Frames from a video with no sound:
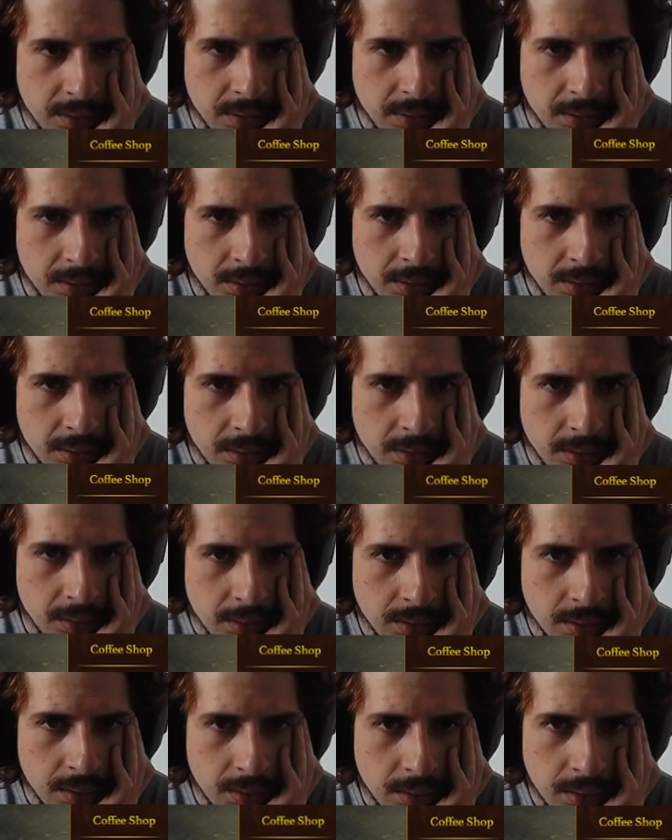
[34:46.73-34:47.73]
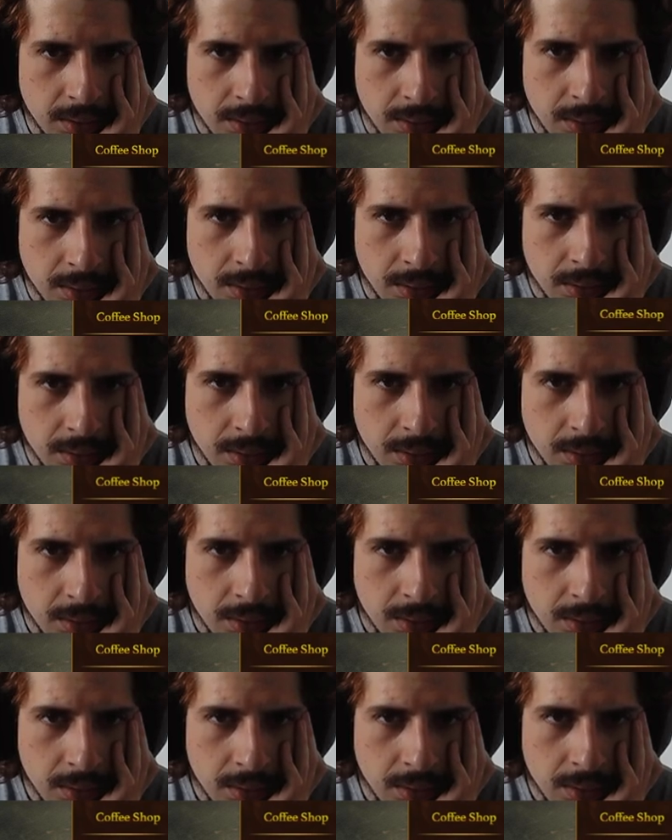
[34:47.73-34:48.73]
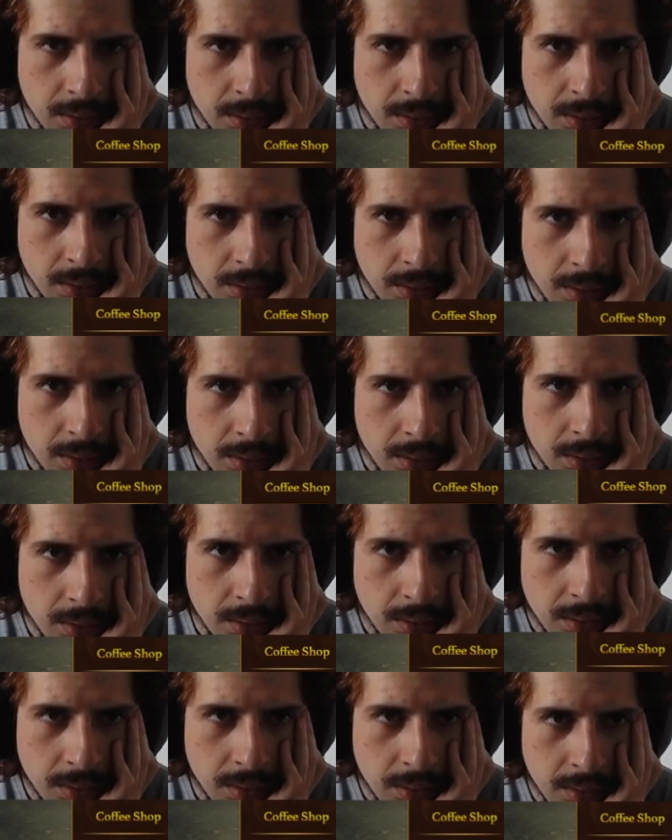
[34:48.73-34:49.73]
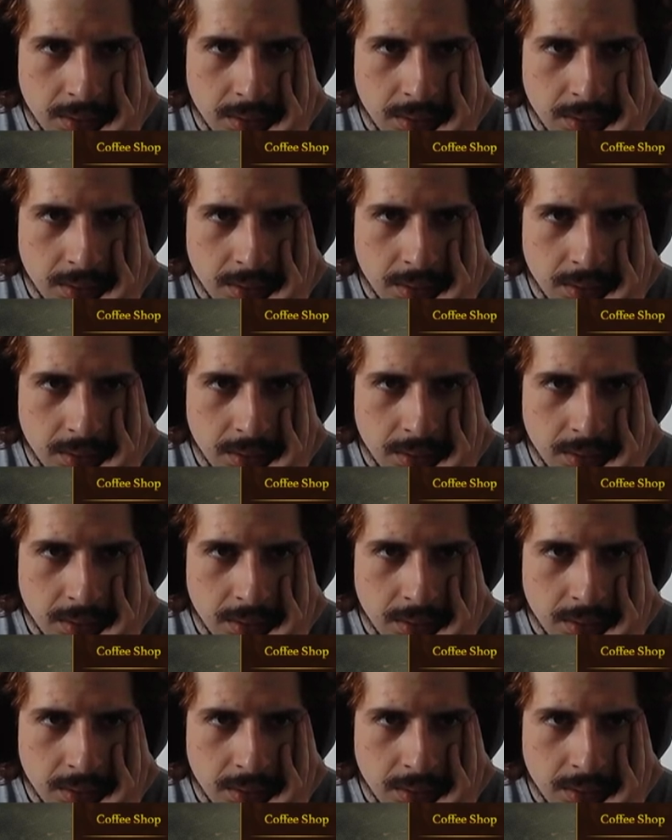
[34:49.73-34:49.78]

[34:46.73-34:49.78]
(silence)